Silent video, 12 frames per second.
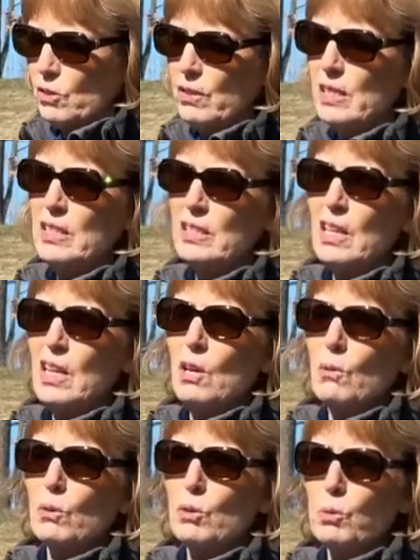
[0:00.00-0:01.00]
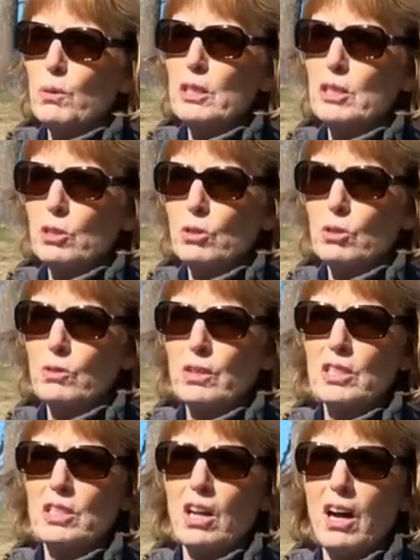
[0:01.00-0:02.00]
trees were 22
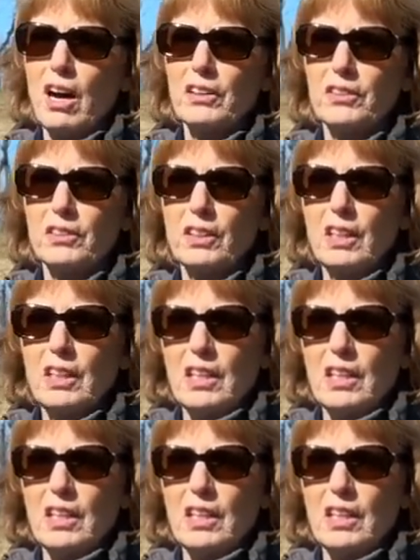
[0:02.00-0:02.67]
degrees hotter